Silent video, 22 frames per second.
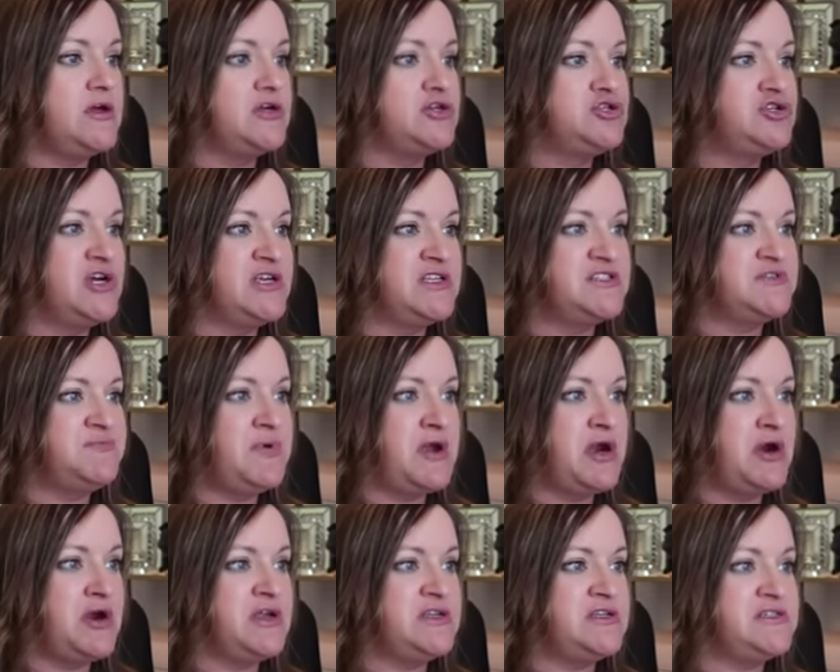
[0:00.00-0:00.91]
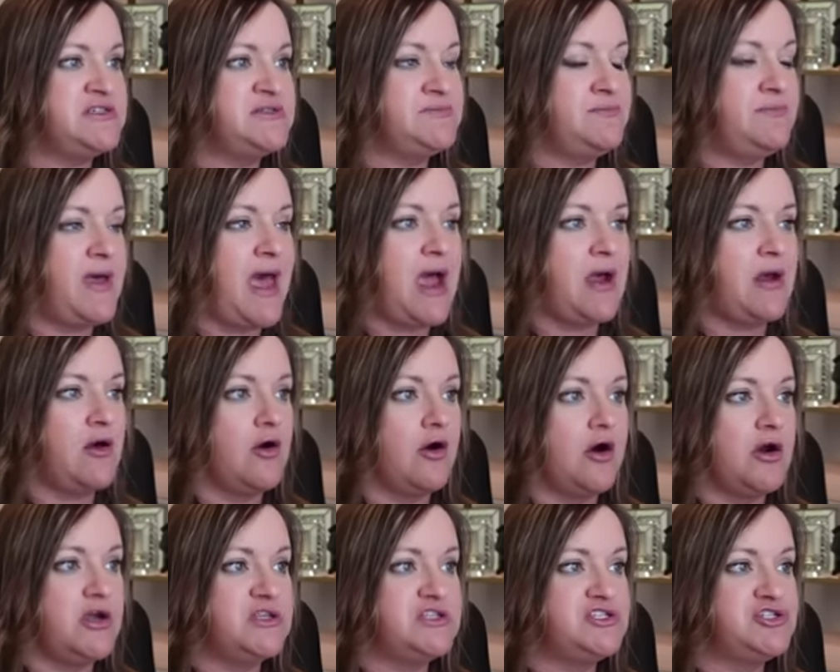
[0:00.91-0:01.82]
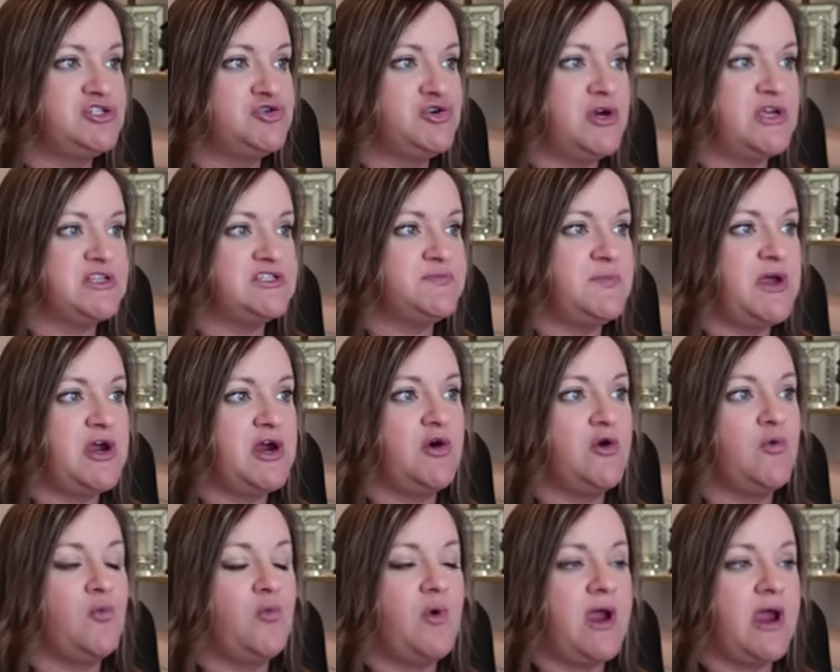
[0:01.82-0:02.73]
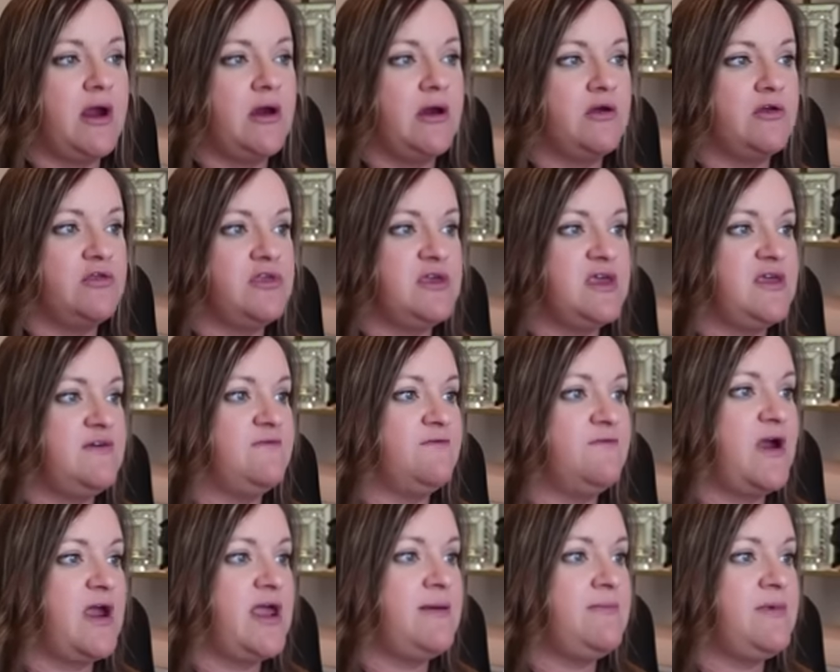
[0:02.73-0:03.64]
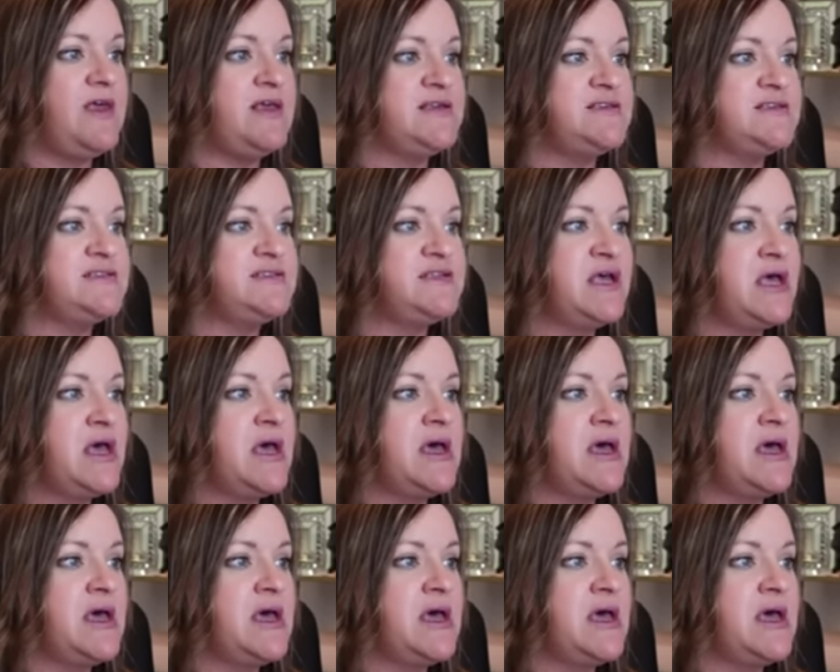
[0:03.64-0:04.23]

transparent back, or it's transparent where the frame is.